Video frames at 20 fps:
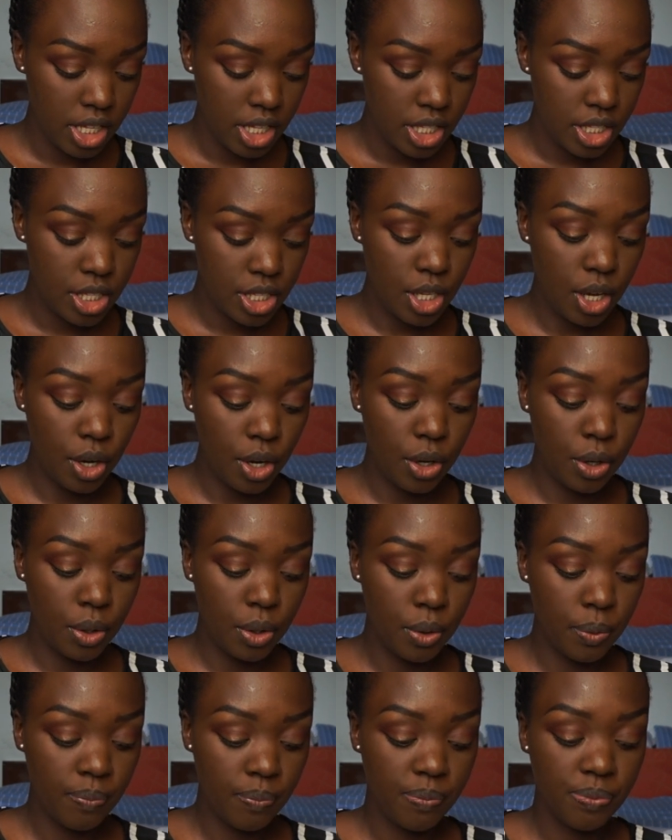
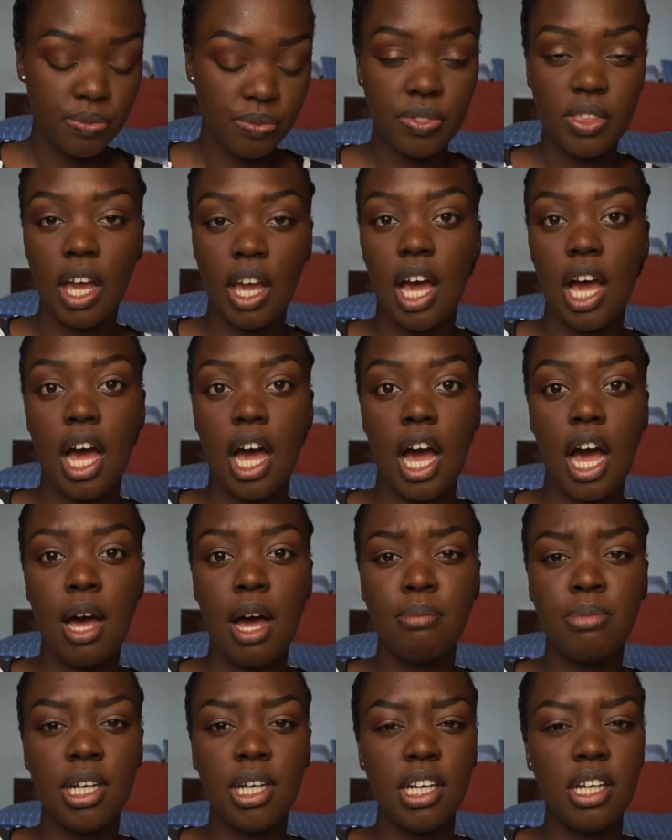So
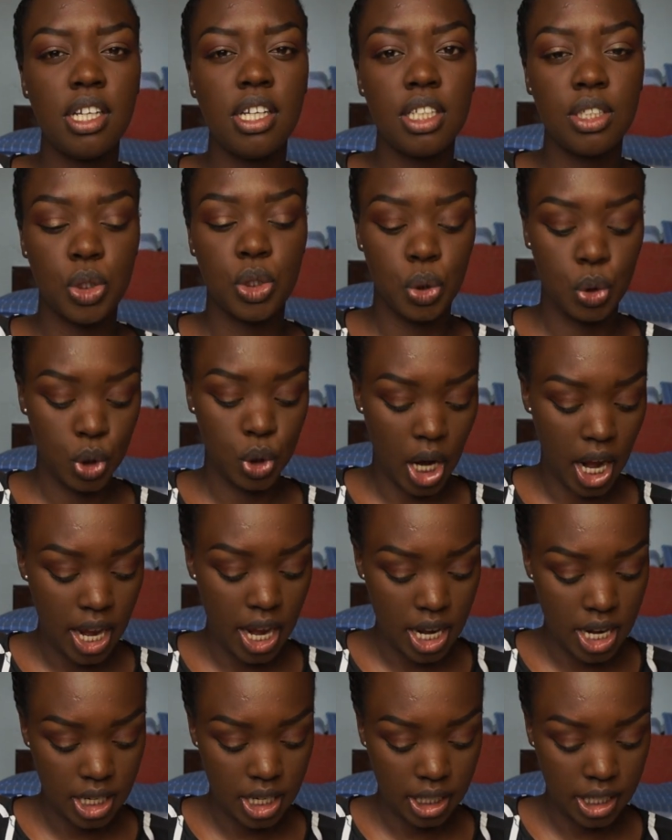I'm gonna try
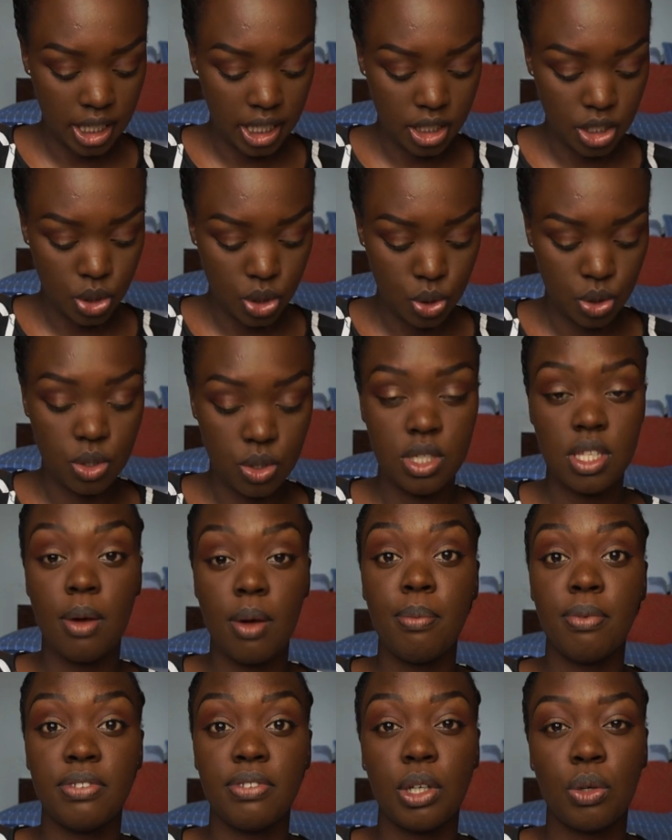and get to
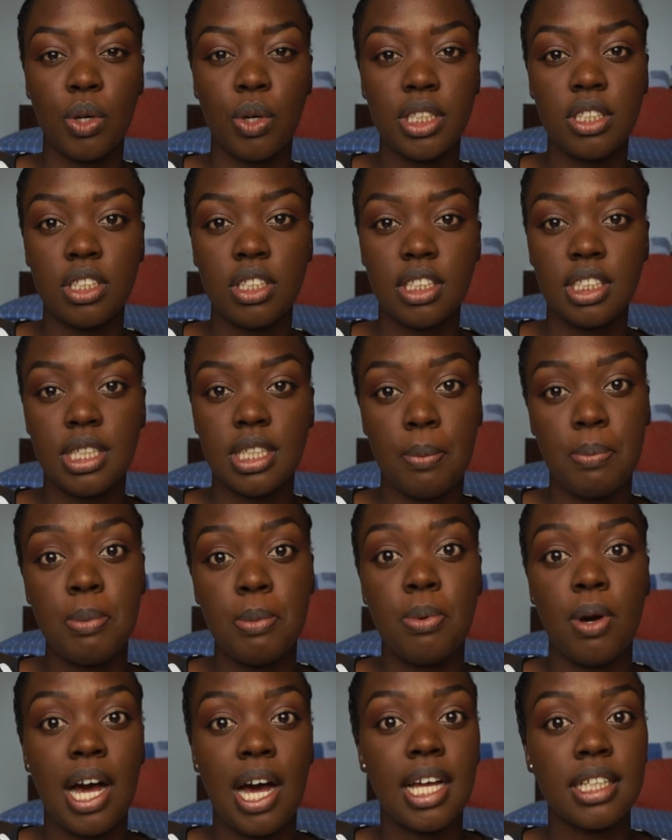some of the questions that
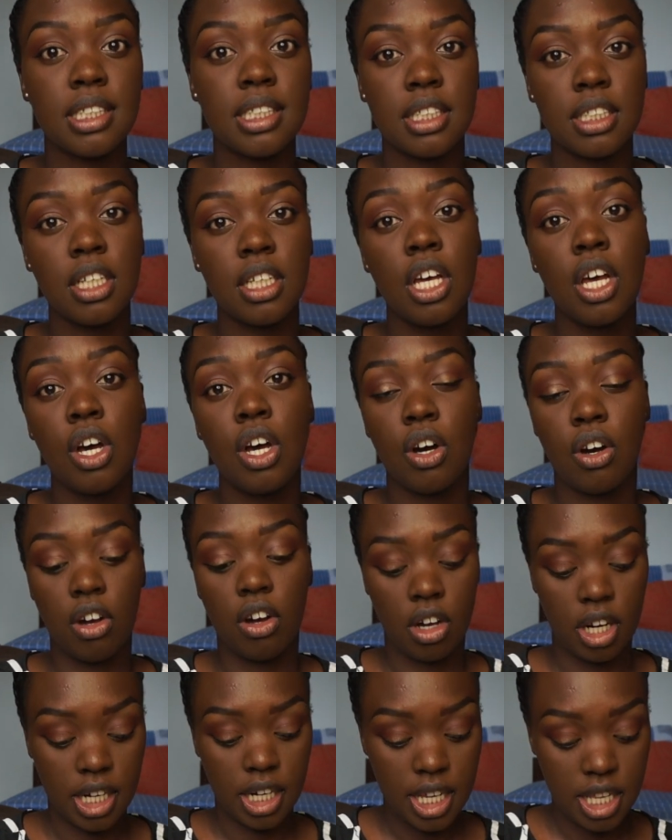people asked
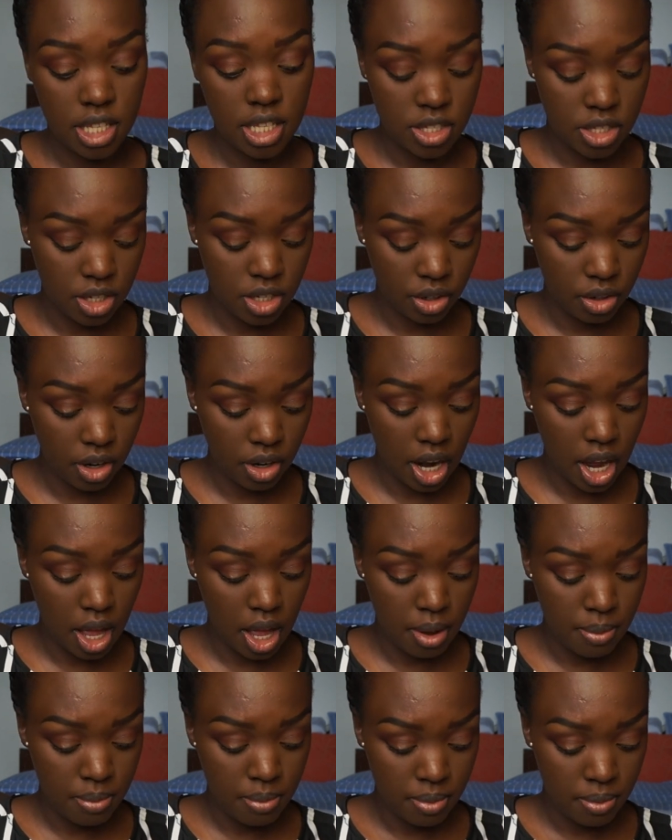on
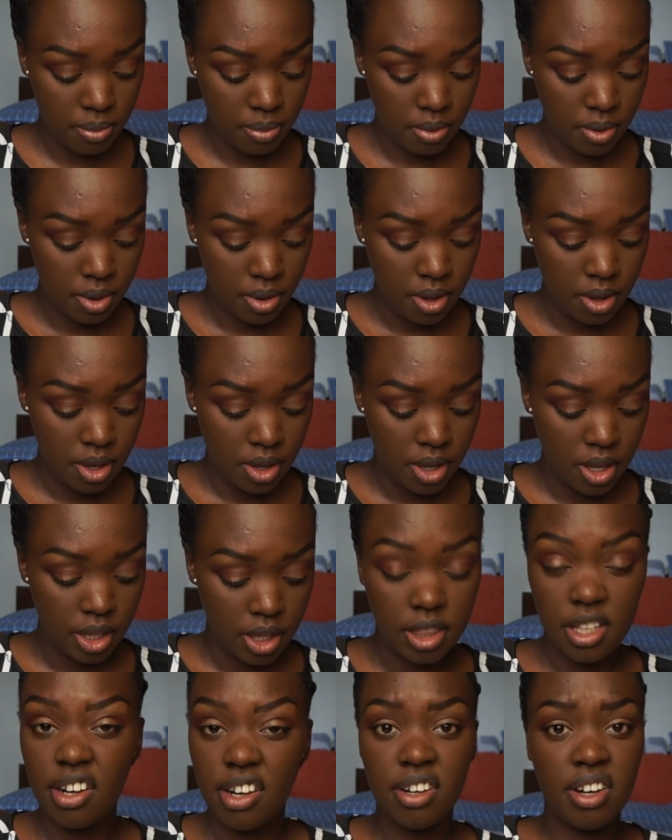Instagram.
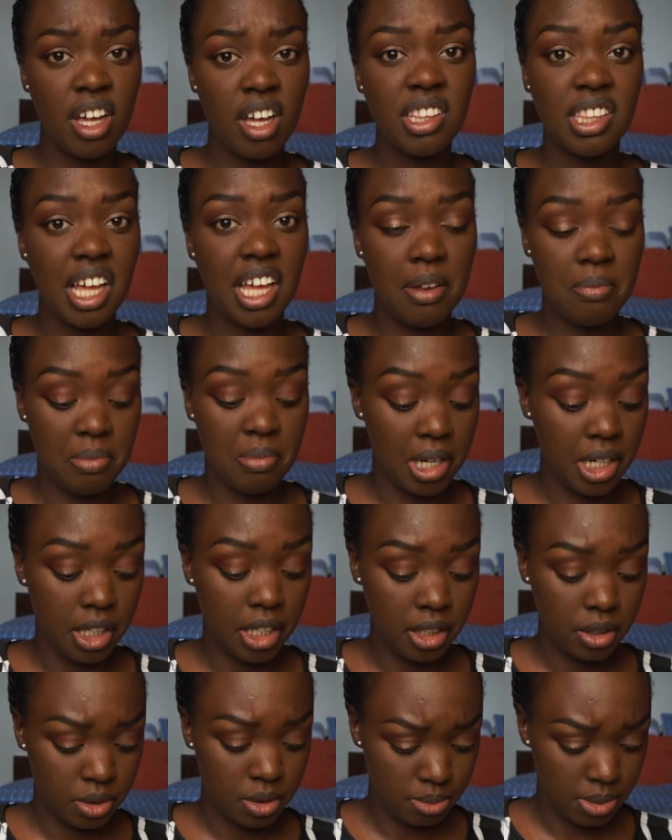There are not that
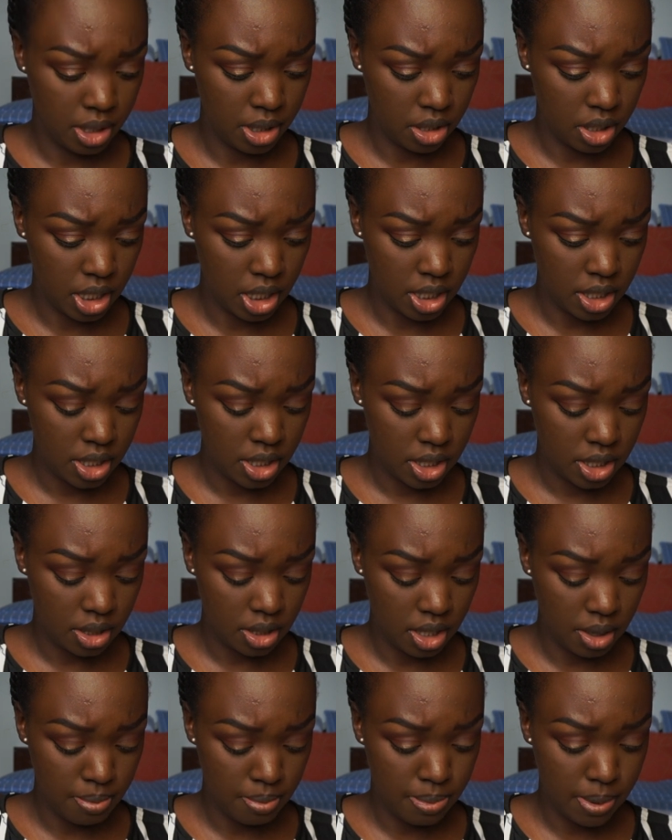many, to be honest,
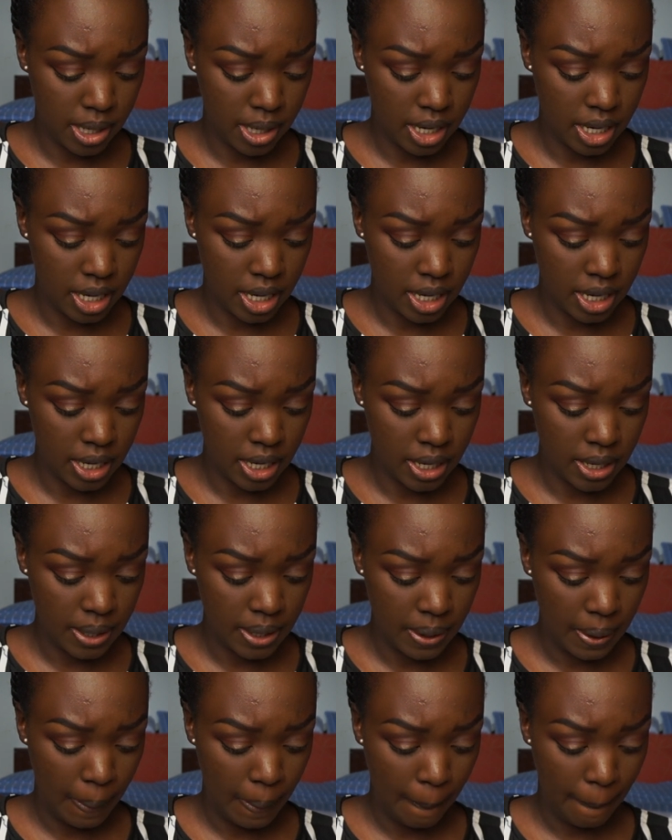but
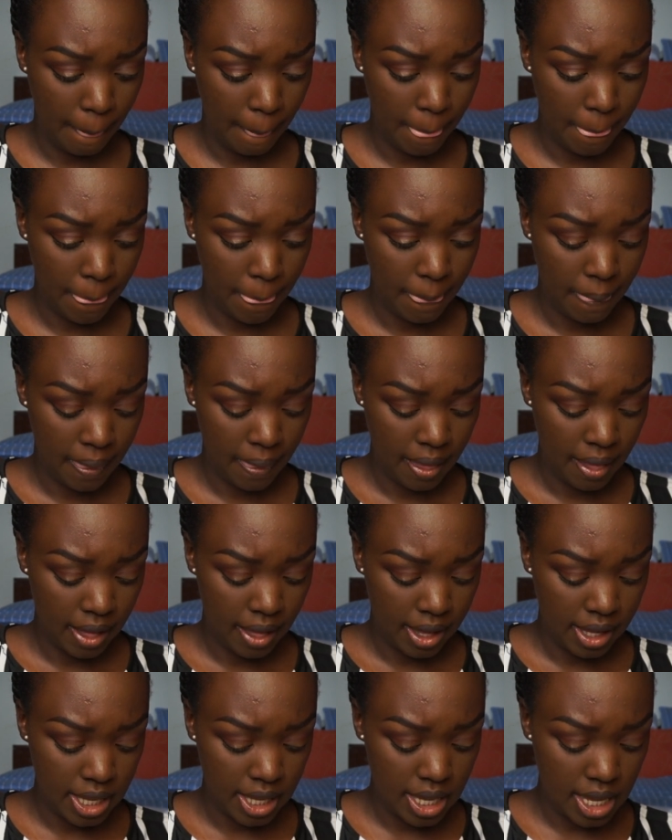
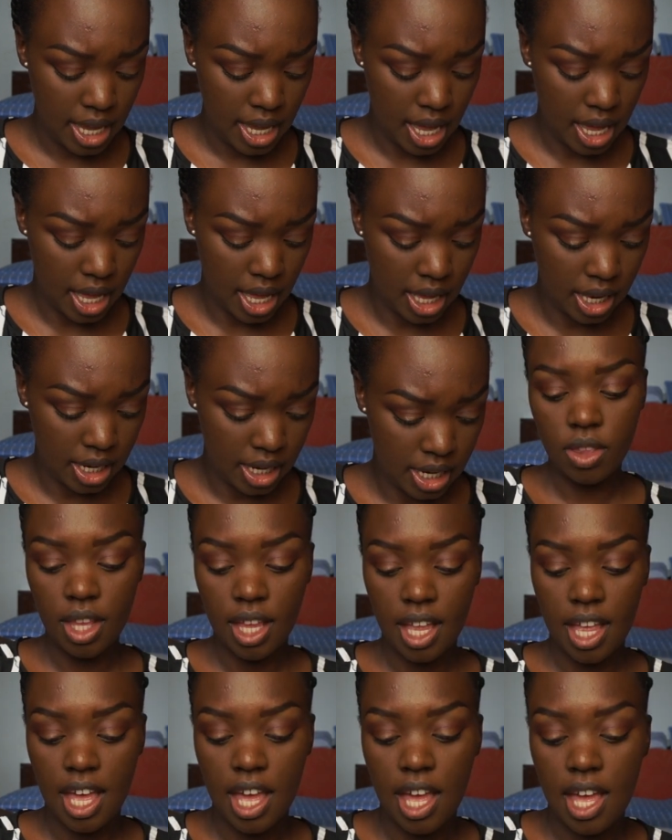yeah.
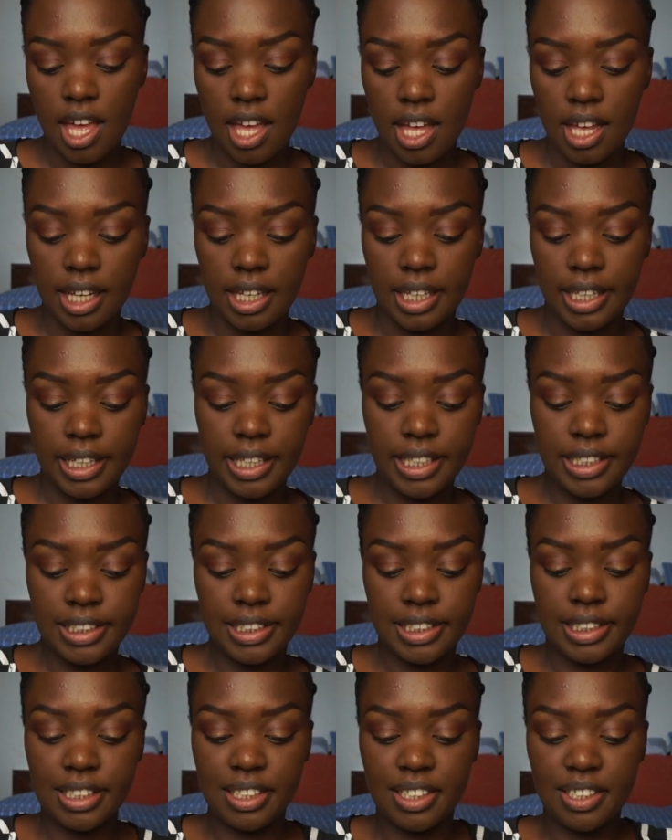
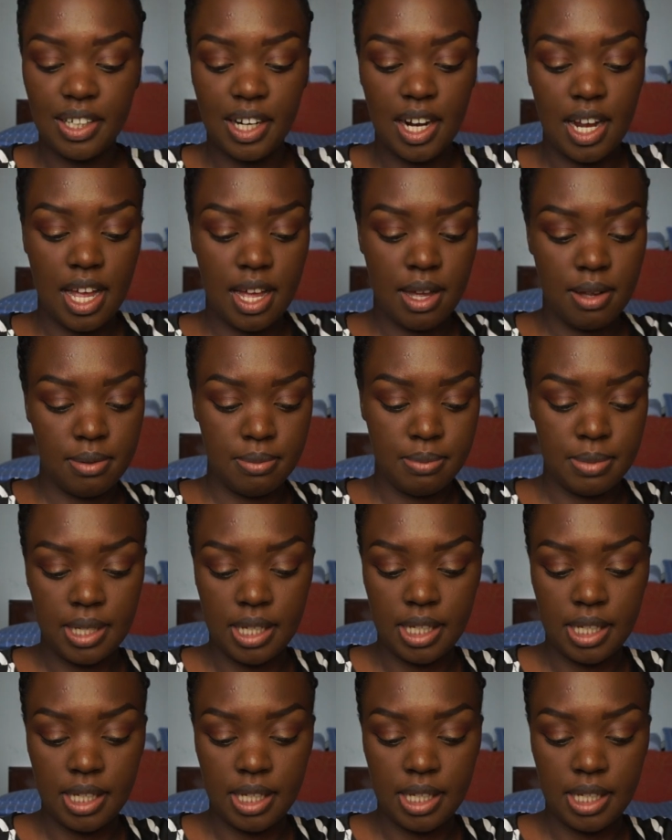Instagram.